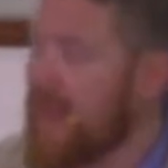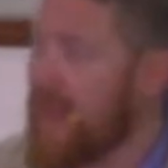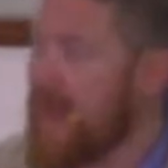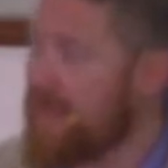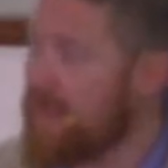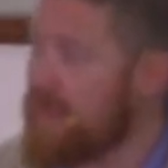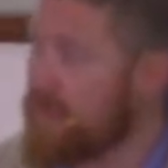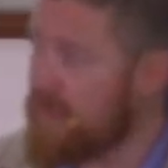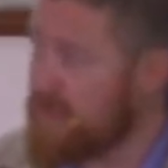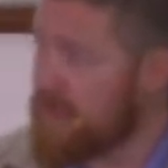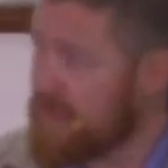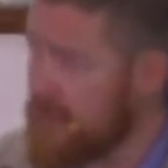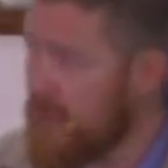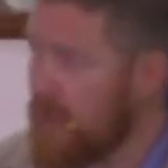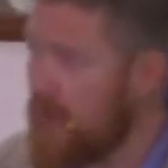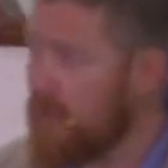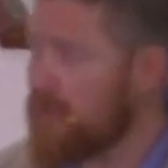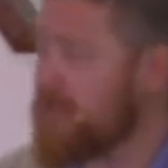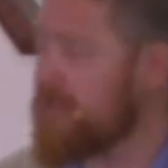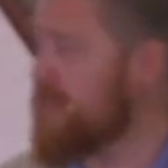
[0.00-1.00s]
And the
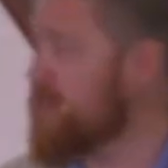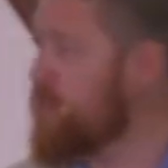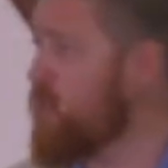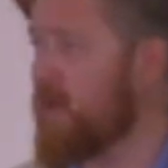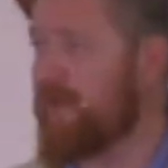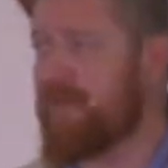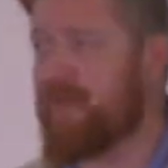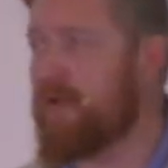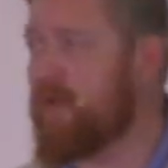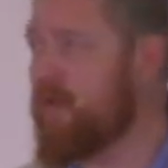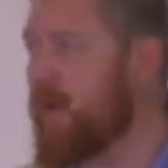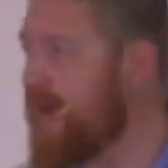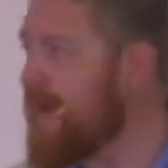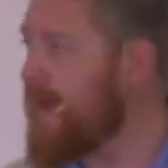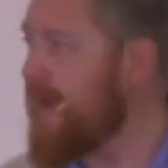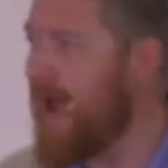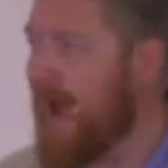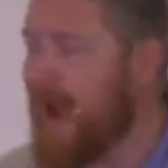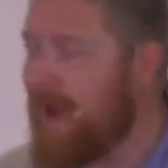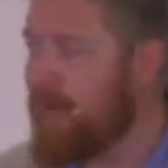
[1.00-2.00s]
result is one of the great
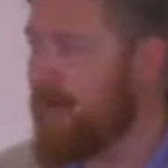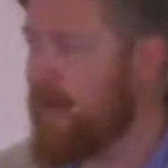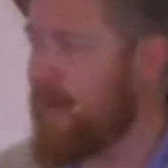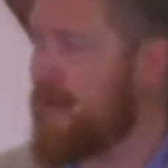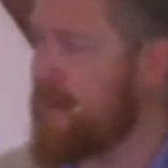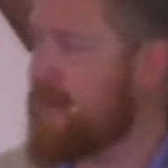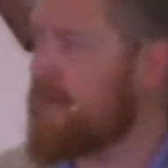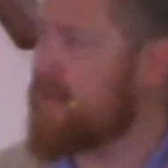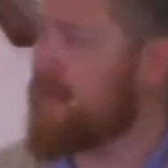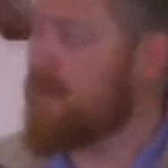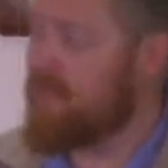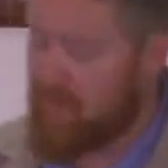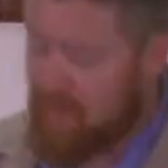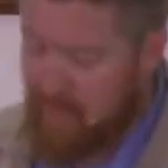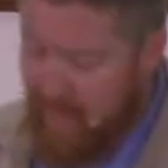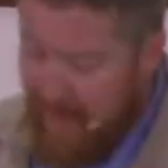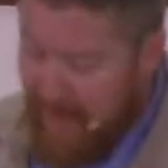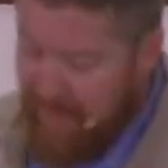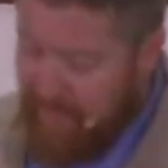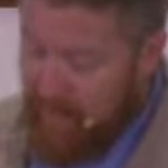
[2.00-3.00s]
ironies of the
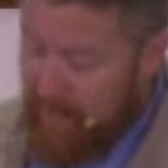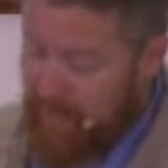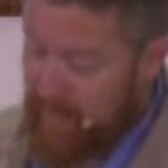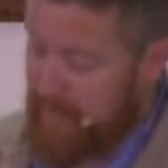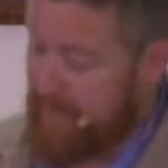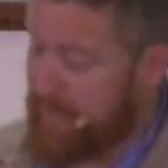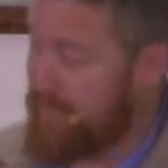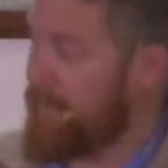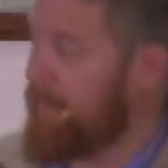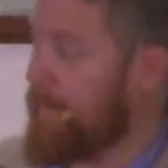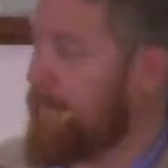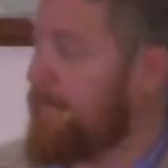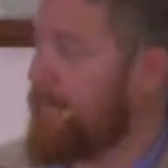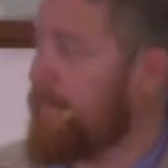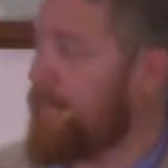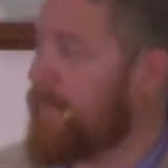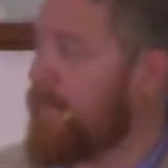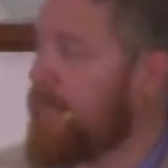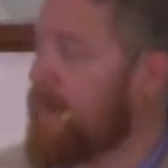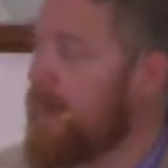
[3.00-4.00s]
Bible.
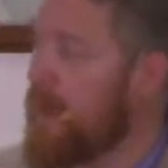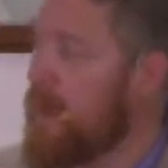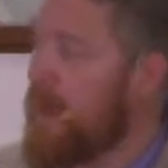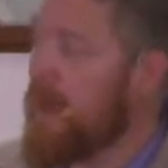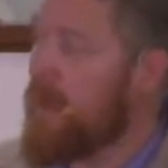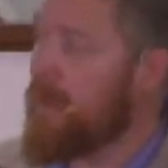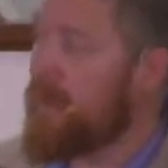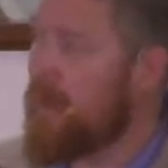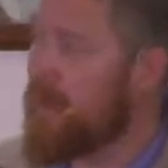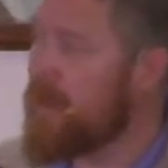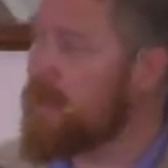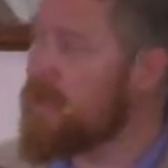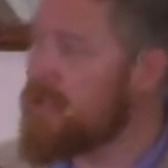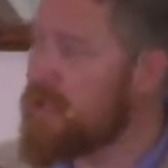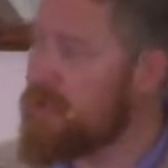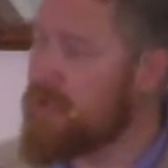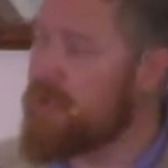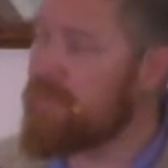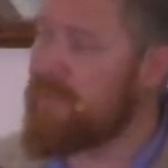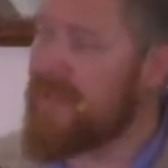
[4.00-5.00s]
Those
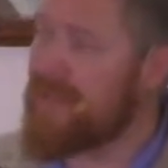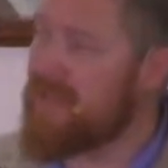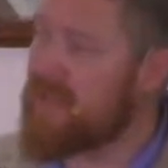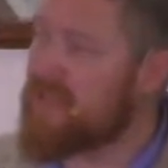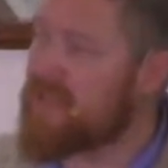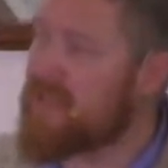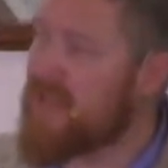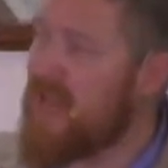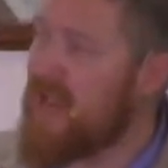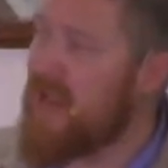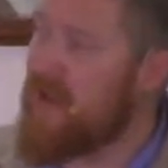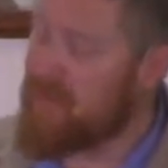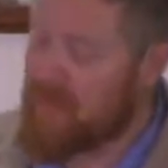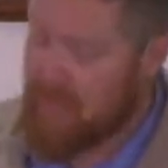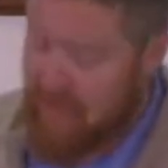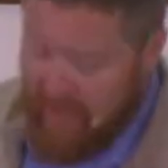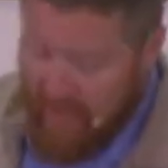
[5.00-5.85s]
who had been saved